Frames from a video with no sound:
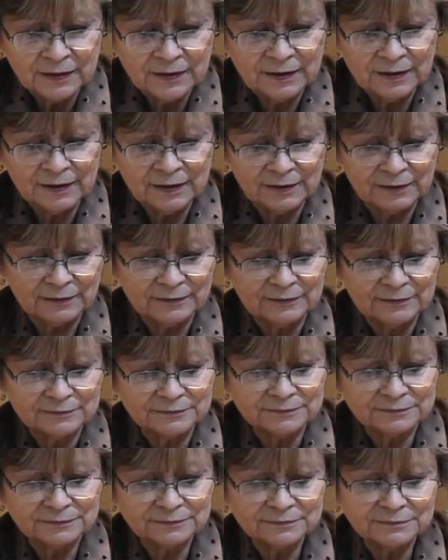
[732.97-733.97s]
Uh,
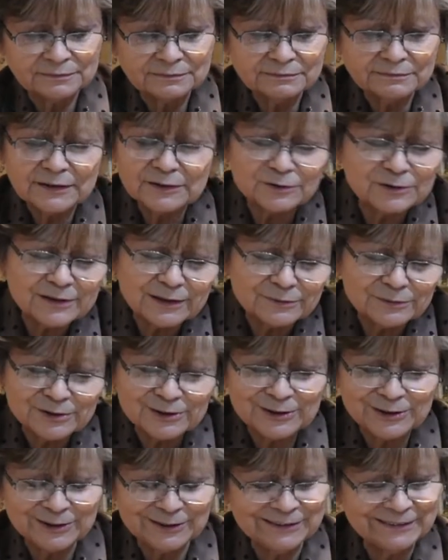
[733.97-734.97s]
I
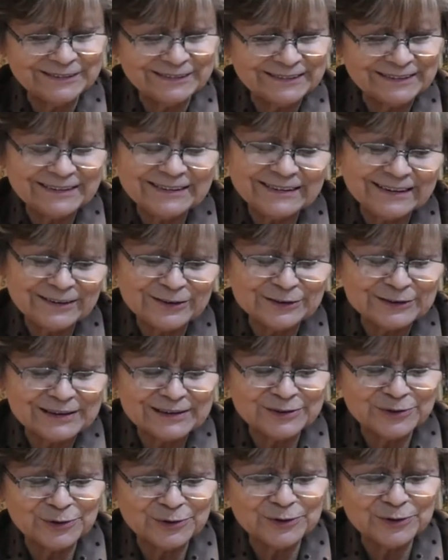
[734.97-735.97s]
really
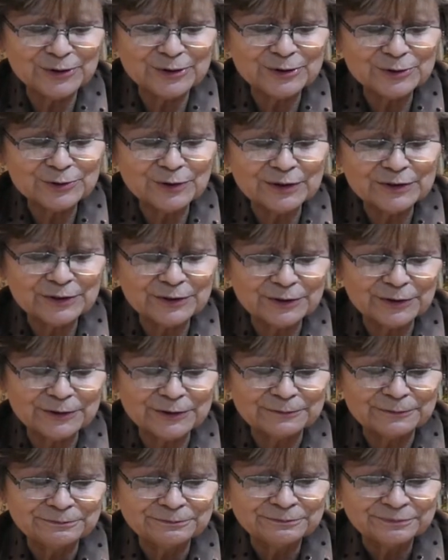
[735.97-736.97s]
enjoy the
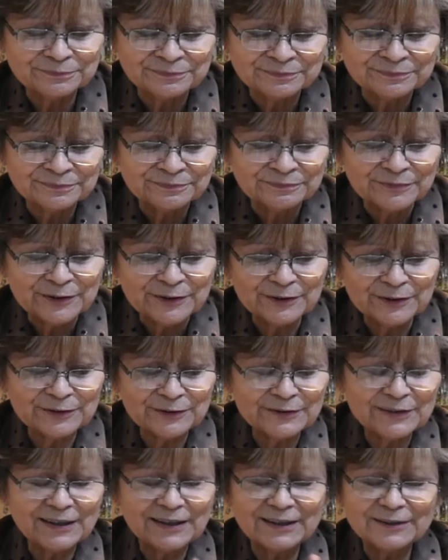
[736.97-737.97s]
studies when we
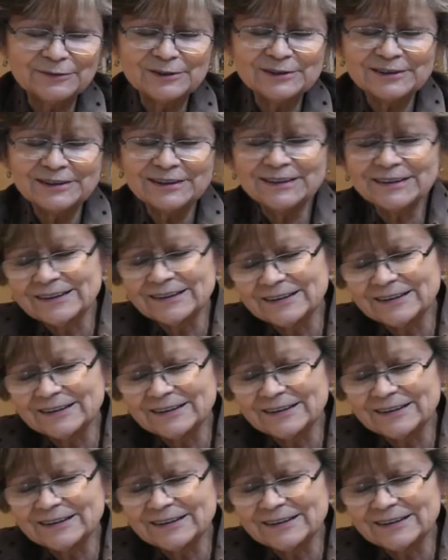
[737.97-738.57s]
bring